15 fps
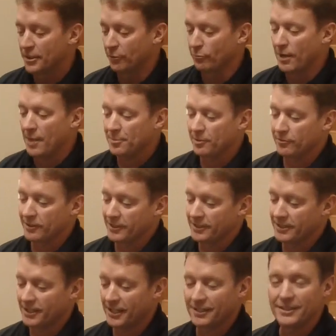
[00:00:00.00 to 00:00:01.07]
The rapid
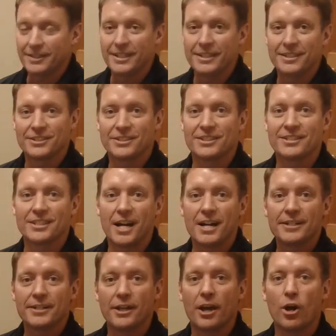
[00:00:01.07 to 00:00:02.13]
release technique is
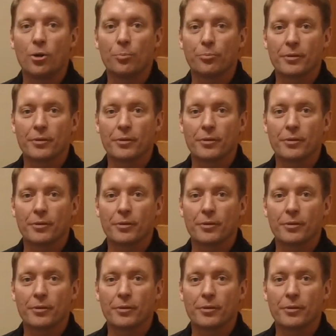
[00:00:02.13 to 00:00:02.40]
designed to help